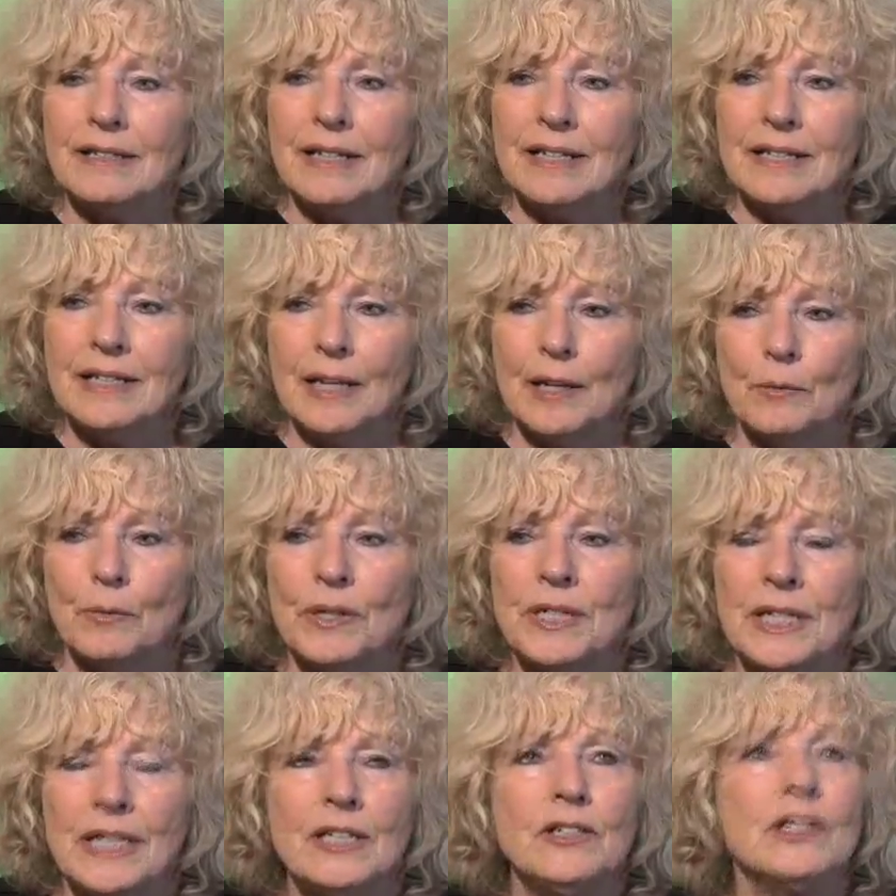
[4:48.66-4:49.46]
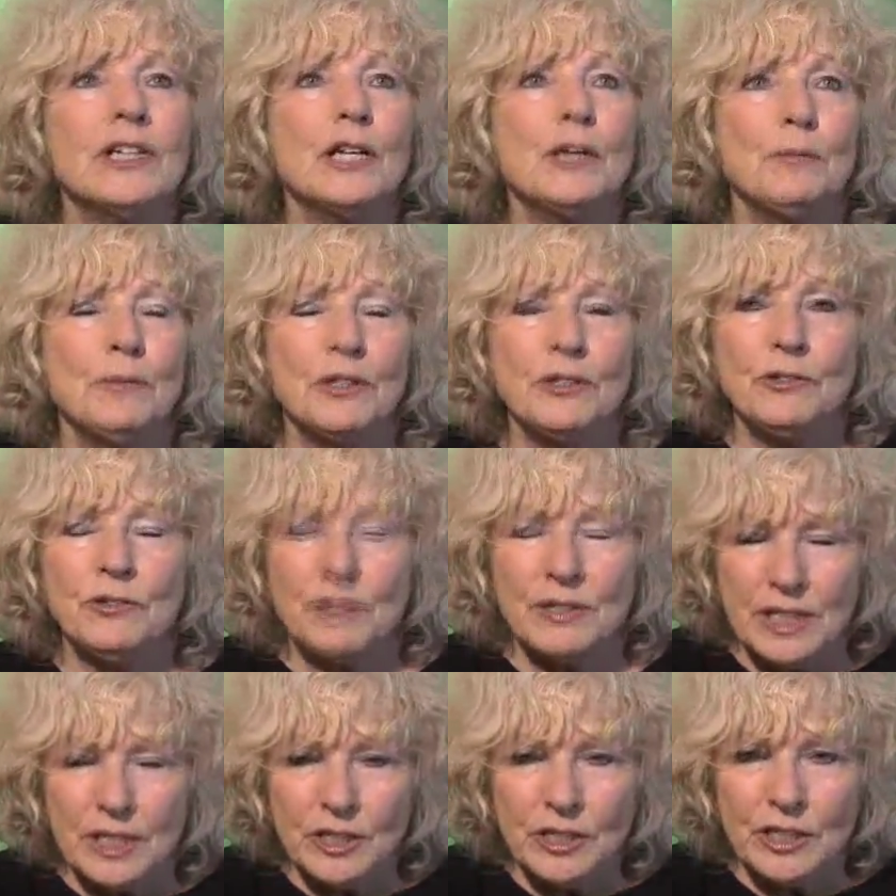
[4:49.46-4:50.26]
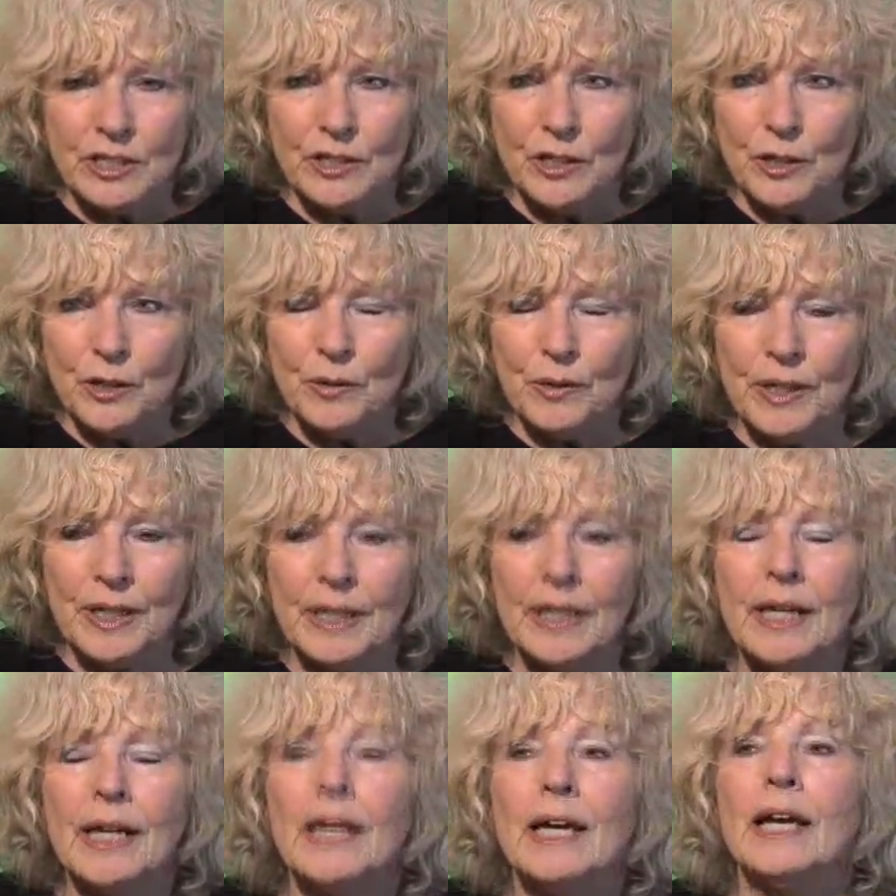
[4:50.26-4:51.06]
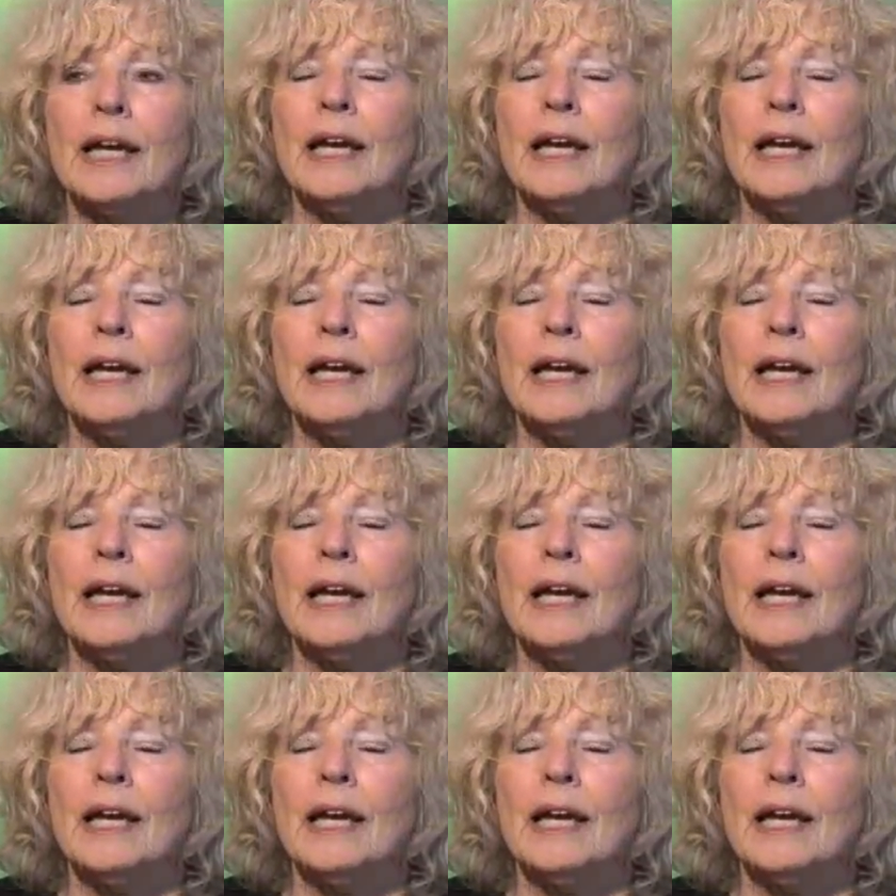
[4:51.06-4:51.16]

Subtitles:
I said, we need to keep the tradition going.